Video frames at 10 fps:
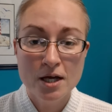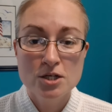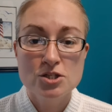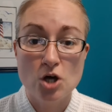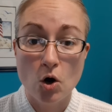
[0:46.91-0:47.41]

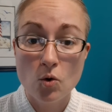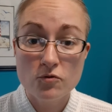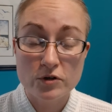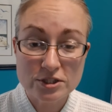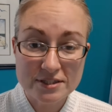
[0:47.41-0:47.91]
So
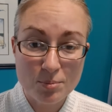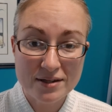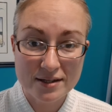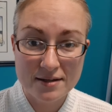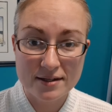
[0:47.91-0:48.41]
first step is
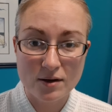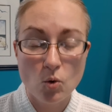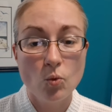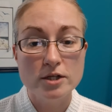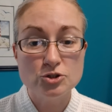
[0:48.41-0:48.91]
cleansing.
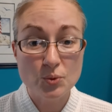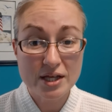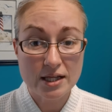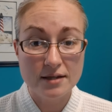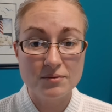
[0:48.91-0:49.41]
What do we
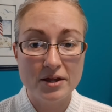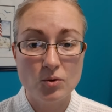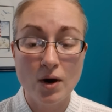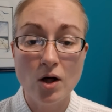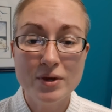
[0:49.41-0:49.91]
cleanse with?
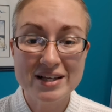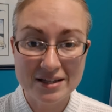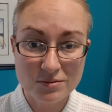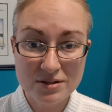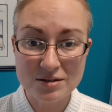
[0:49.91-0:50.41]
Well, we
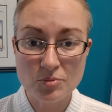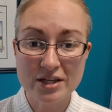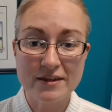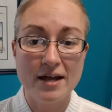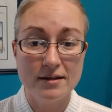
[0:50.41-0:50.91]
cleanse with something
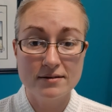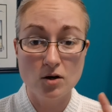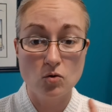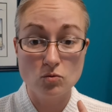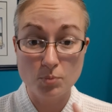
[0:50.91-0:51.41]
that is
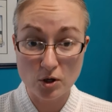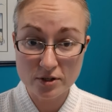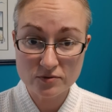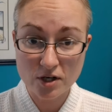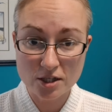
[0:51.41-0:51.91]

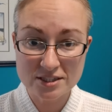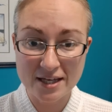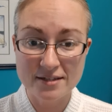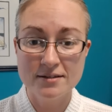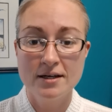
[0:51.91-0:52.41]
perfect for our
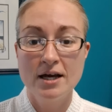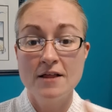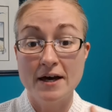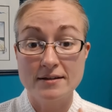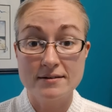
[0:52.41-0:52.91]
skin,
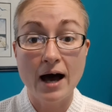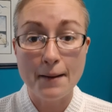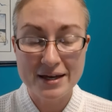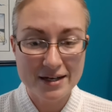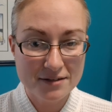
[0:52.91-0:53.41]
that's not
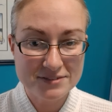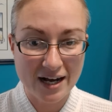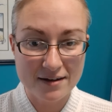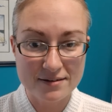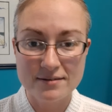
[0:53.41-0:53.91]
made out of
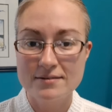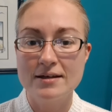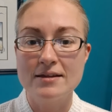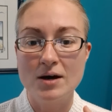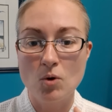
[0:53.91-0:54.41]
toxins,
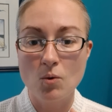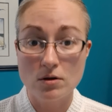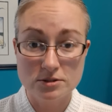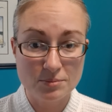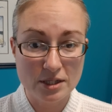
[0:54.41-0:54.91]
and that won't
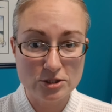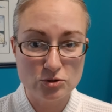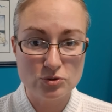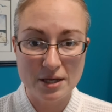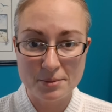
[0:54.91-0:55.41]
ultimately
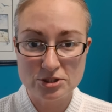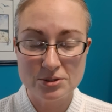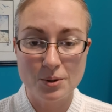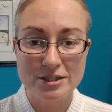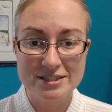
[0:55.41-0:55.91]
do damage
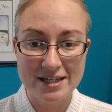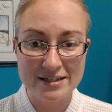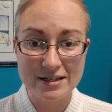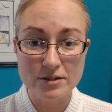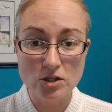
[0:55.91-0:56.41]
to our skin
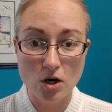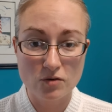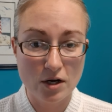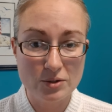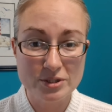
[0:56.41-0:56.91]
in the long
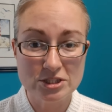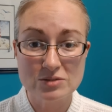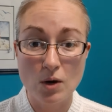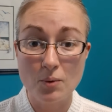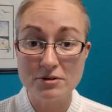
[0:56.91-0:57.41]
run, which is
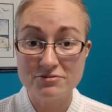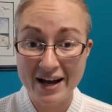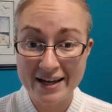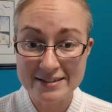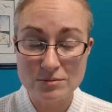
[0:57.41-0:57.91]
what we
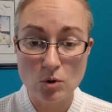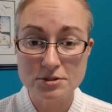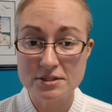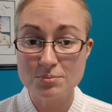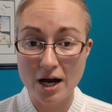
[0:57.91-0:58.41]
find in most
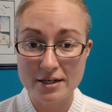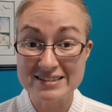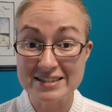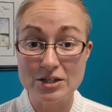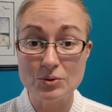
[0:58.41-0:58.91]
of the
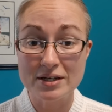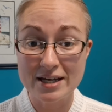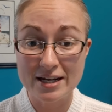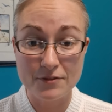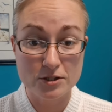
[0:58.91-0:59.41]
products that you can
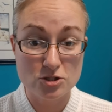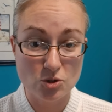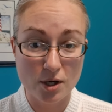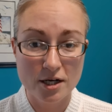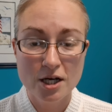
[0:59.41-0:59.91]
get at the
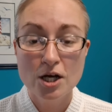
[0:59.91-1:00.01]
store.